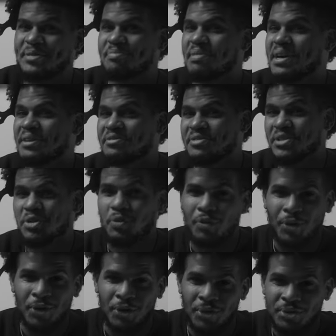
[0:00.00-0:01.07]
of my film
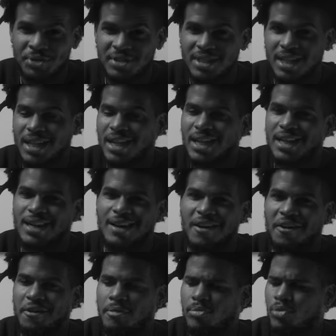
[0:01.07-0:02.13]
rolls.
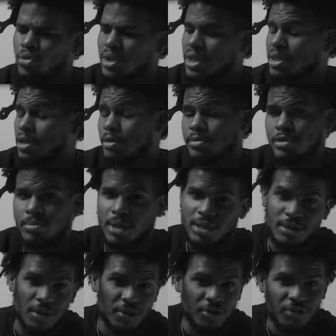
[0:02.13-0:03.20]
Um, when it comes to my
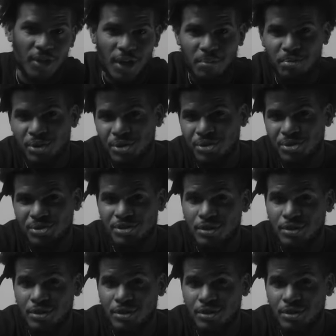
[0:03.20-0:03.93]
35 mil,